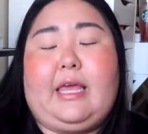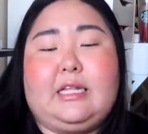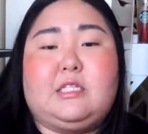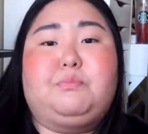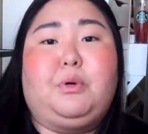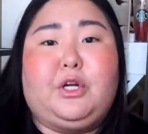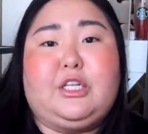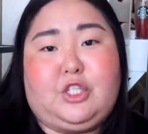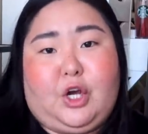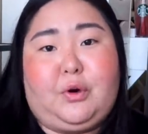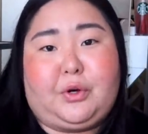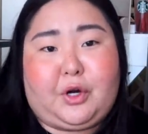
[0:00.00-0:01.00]
it's putting
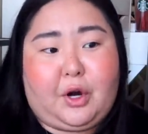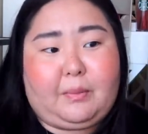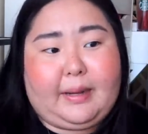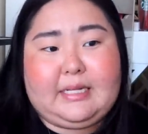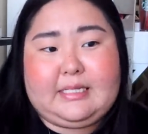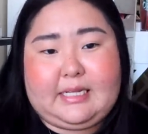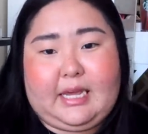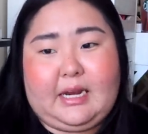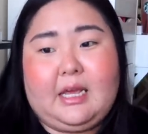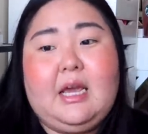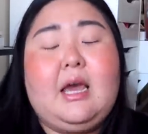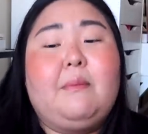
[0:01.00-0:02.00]
toner on my
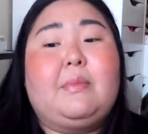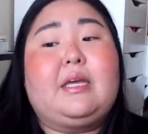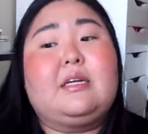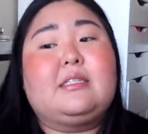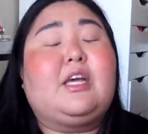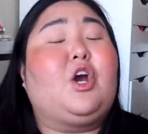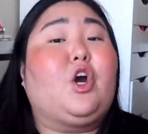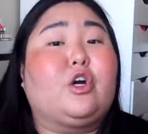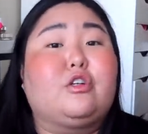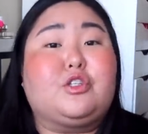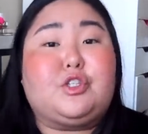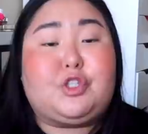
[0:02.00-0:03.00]
skin, because it
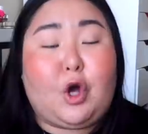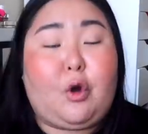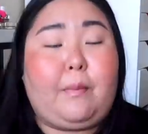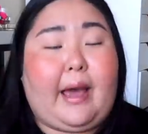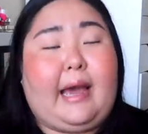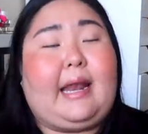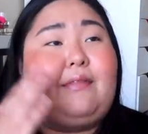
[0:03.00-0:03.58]
hurt so bad.